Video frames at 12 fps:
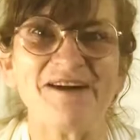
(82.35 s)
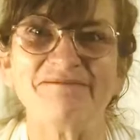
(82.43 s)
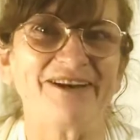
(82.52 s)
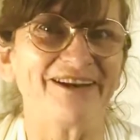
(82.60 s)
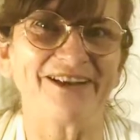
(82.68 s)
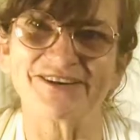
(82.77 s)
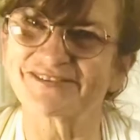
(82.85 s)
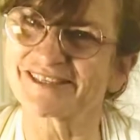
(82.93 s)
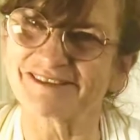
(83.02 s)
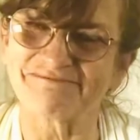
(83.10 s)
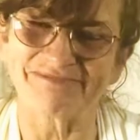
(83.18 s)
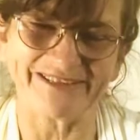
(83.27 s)
My life
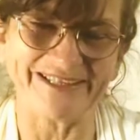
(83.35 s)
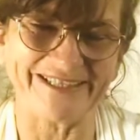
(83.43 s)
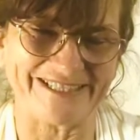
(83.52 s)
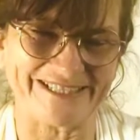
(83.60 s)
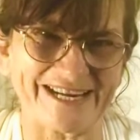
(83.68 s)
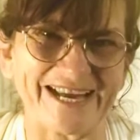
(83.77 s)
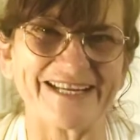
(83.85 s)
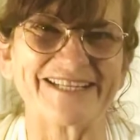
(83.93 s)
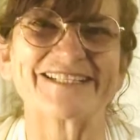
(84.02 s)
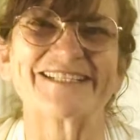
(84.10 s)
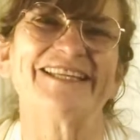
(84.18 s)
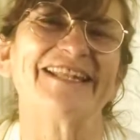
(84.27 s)
completely
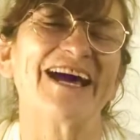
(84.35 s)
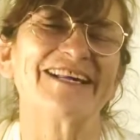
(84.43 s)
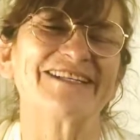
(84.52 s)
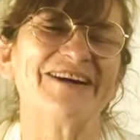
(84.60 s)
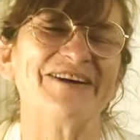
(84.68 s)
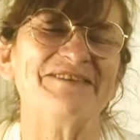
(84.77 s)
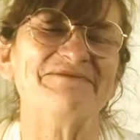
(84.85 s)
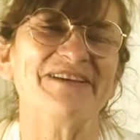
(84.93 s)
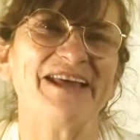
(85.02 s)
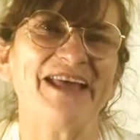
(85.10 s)
changed in that time.